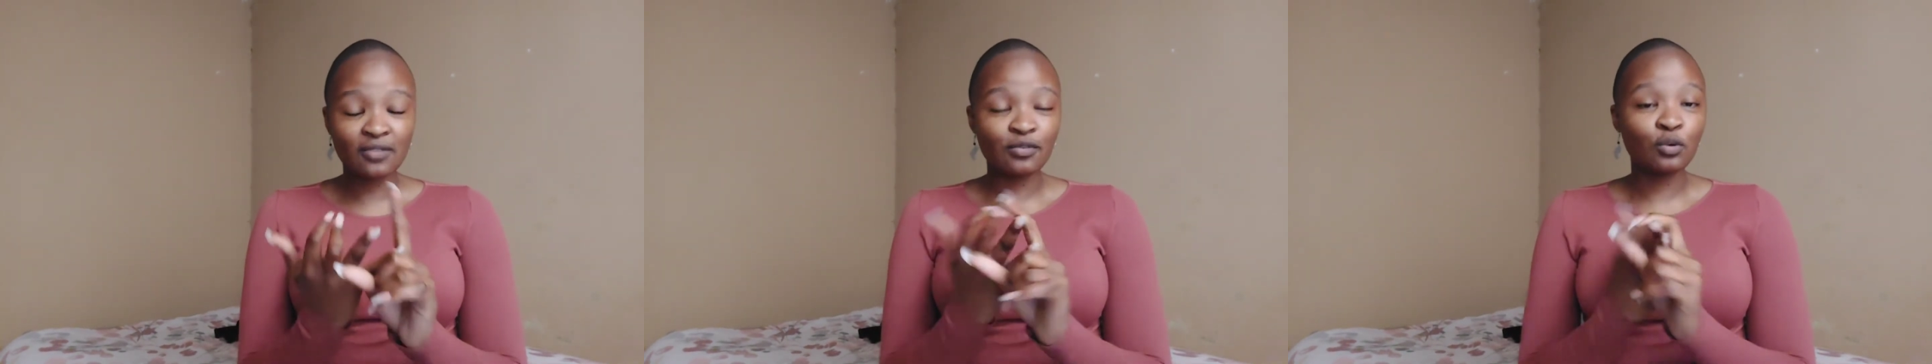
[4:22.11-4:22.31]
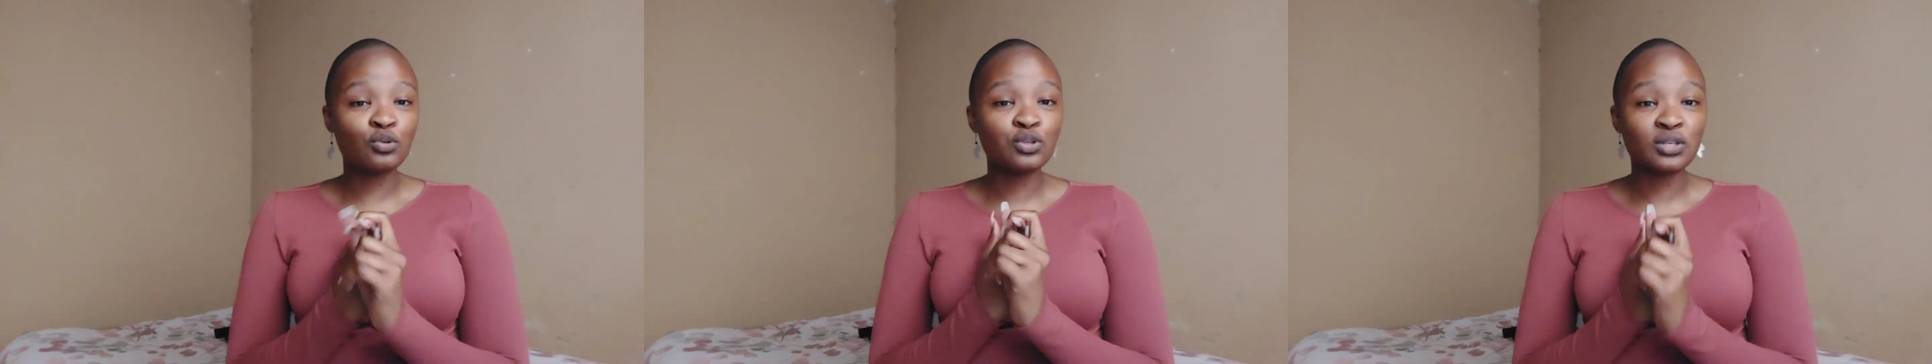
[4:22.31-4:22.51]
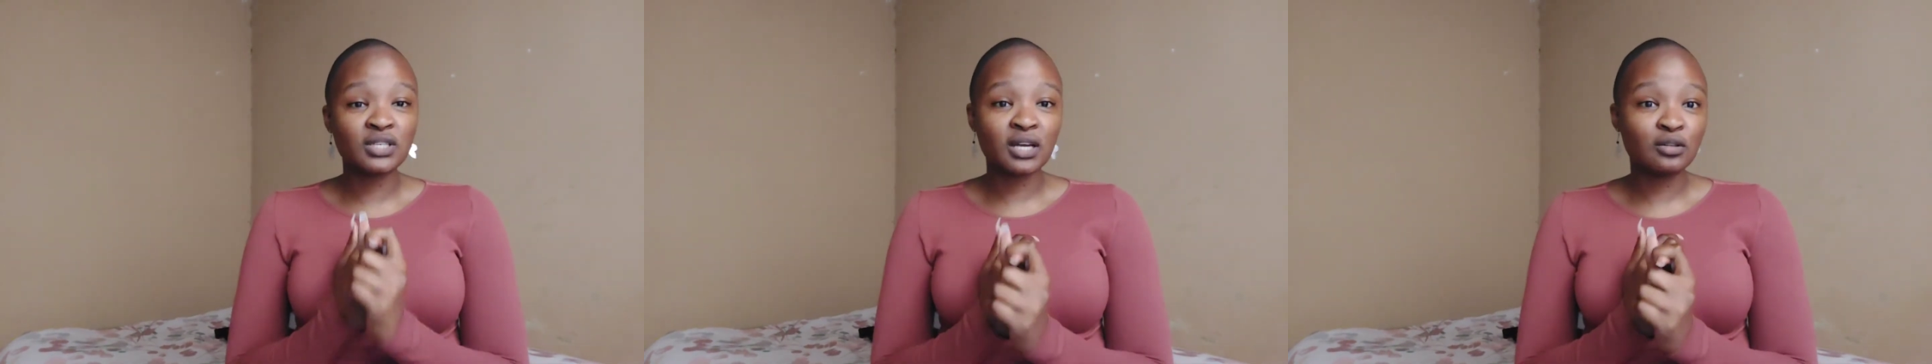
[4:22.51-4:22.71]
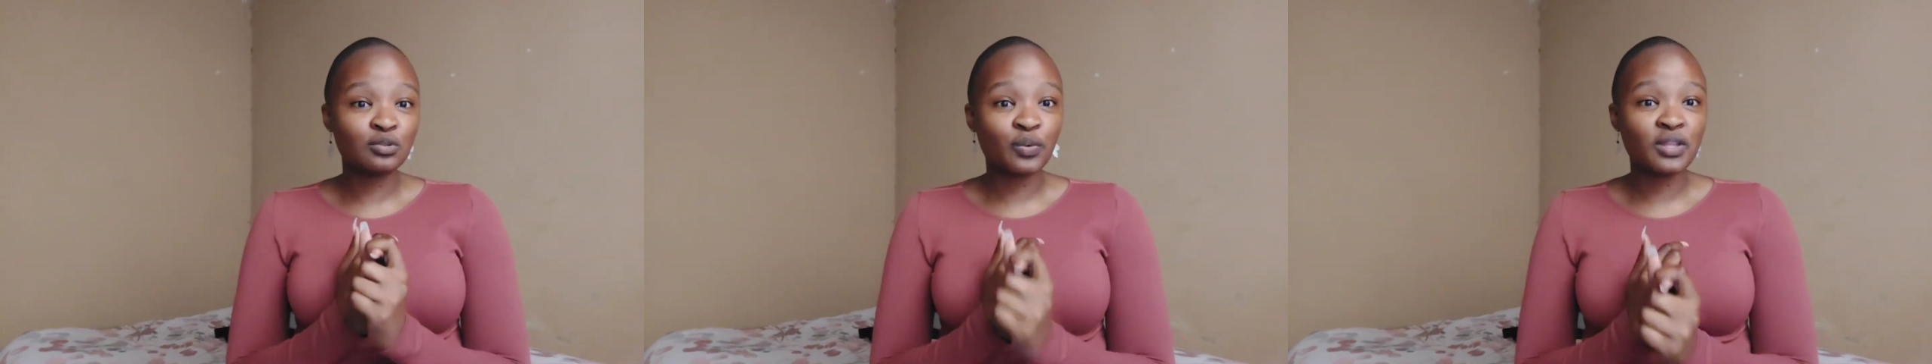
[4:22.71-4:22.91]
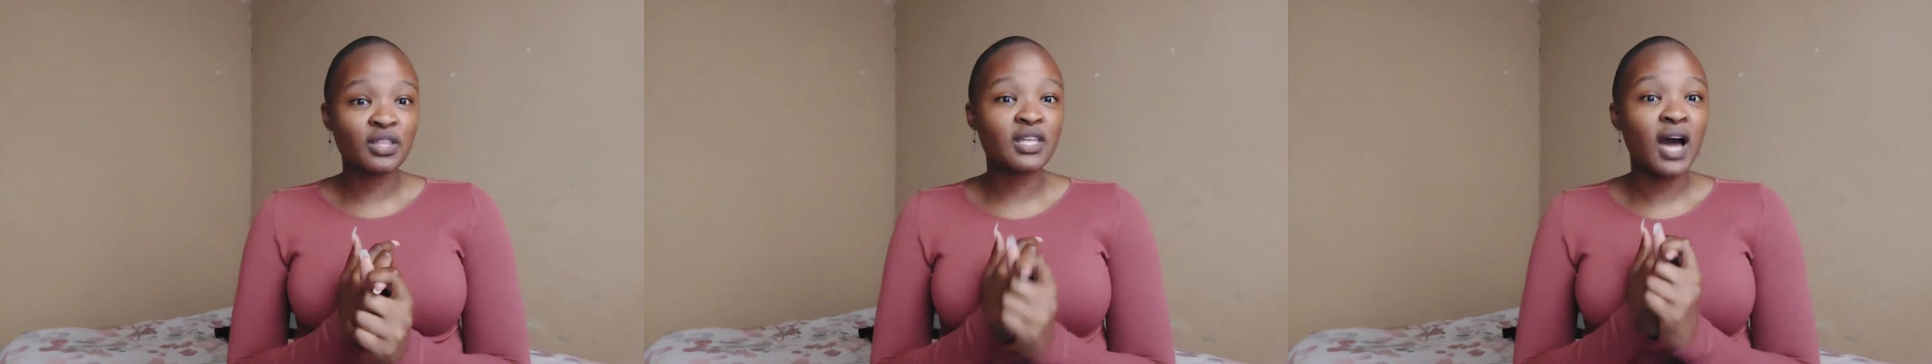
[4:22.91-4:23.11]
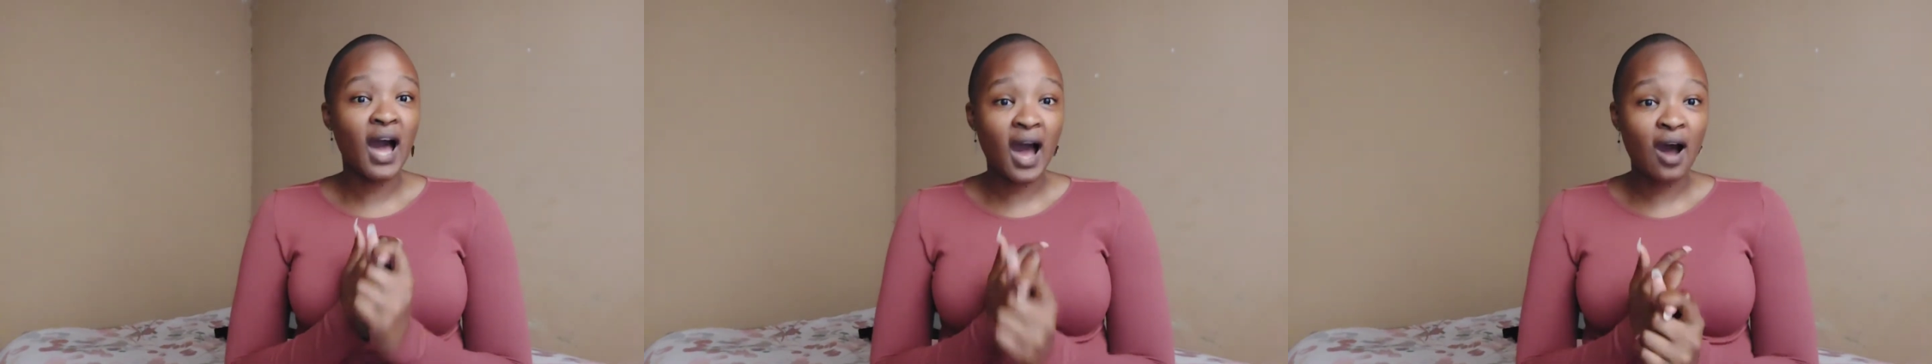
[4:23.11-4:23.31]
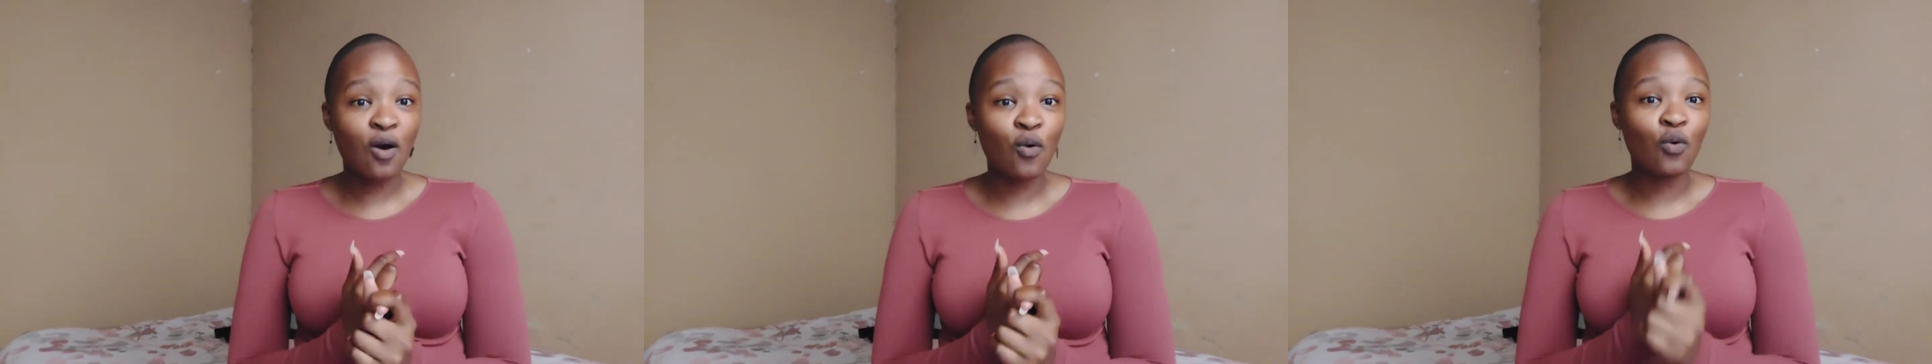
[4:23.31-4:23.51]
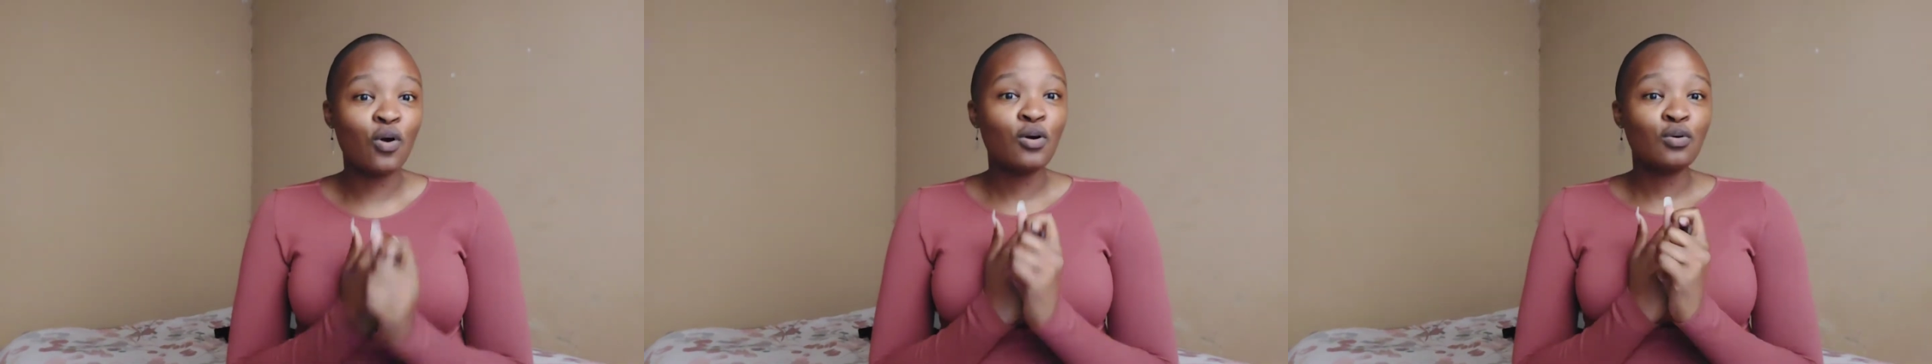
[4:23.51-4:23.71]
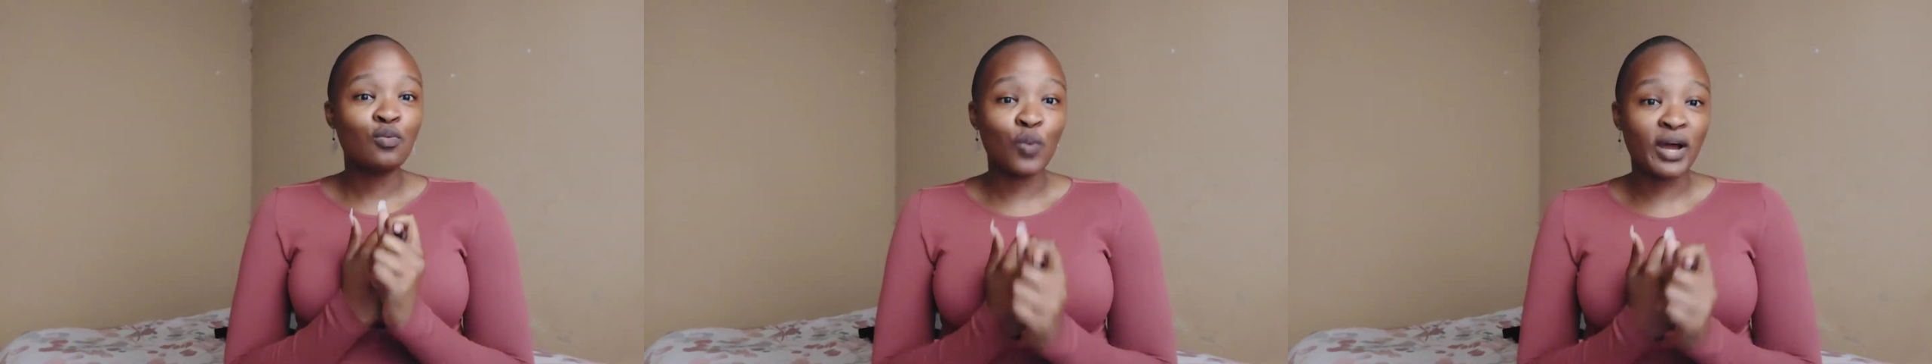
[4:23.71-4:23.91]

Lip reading: I've also dealt with how